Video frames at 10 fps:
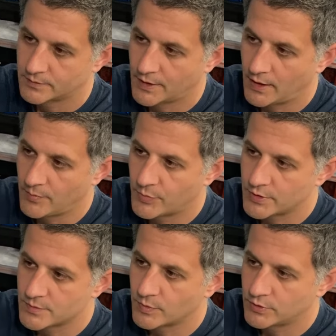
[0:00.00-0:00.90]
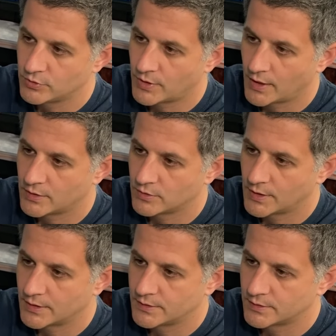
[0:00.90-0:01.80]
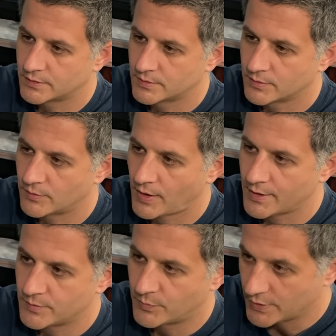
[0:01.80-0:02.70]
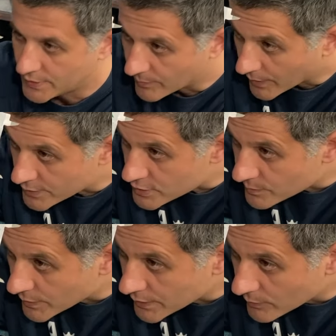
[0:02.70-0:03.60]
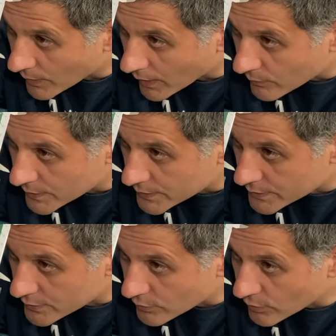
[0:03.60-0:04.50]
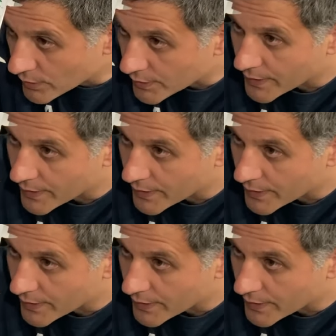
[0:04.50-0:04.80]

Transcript: calipers, but you can get it right pretty well with the ruler